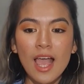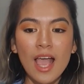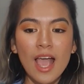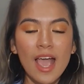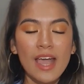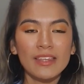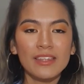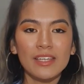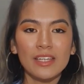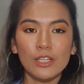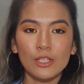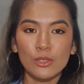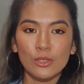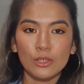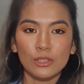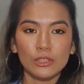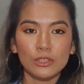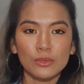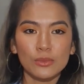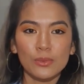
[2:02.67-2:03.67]
and then it
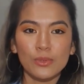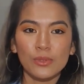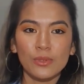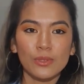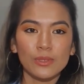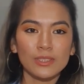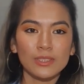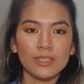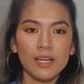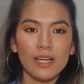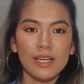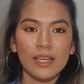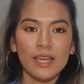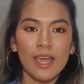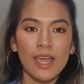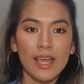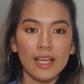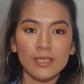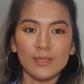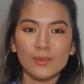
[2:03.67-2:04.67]
goes through those like
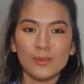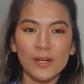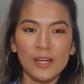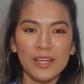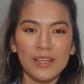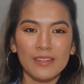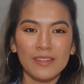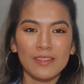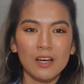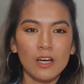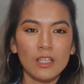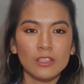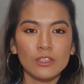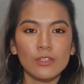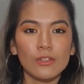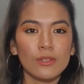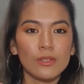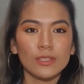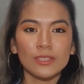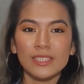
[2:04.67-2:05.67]
x-ray, under
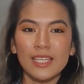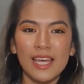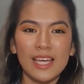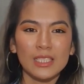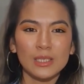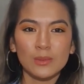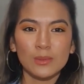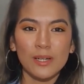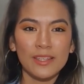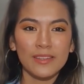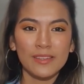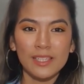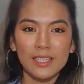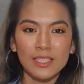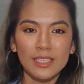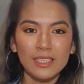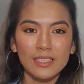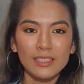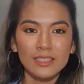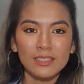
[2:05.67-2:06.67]
those x-ray
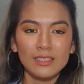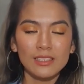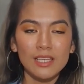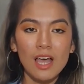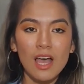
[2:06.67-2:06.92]
thingies.